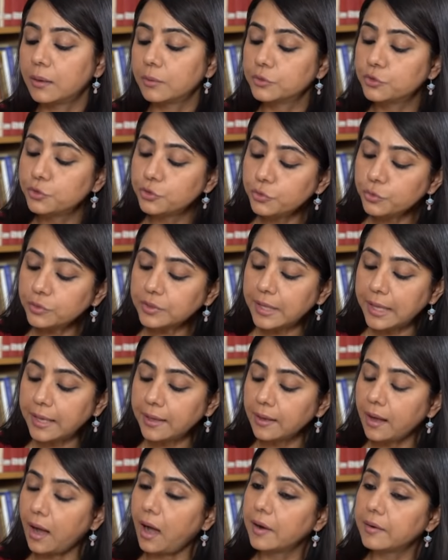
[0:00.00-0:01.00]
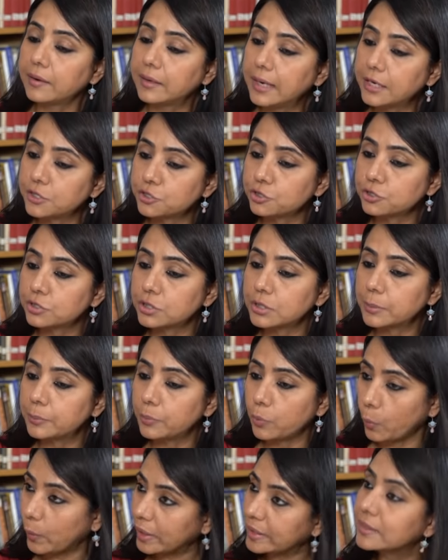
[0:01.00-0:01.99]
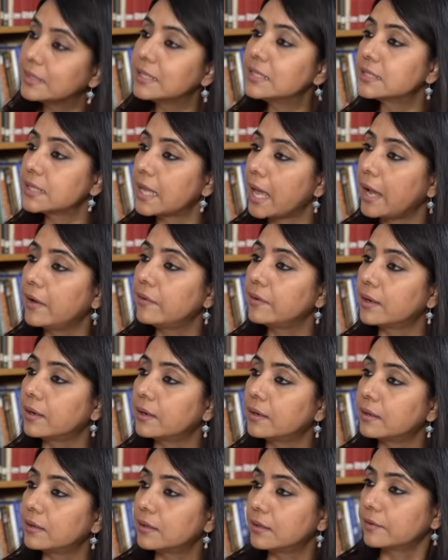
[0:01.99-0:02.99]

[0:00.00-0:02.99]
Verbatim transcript: Do you think our relationship with this area